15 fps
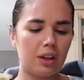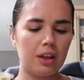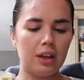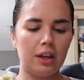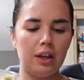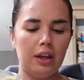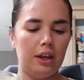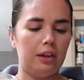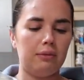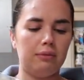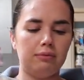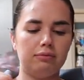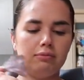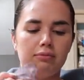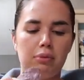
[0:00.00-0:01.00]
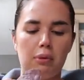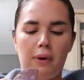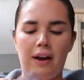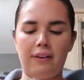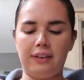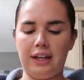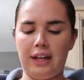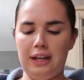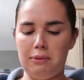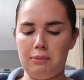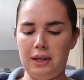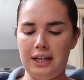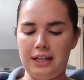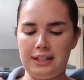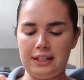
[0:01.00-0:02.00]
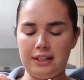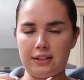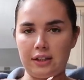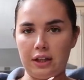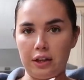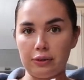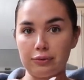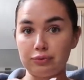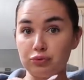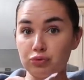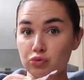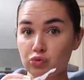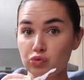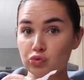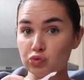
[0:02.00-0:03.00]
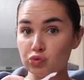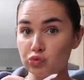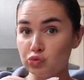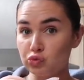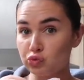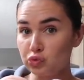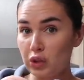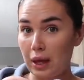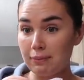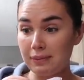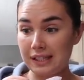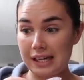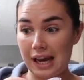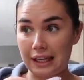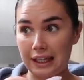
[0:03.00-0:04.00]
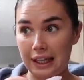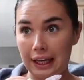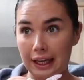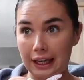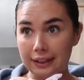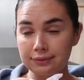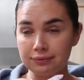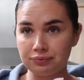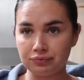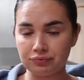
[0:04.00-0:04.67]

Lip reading: But we're having it a little bit later, so I'm snacking.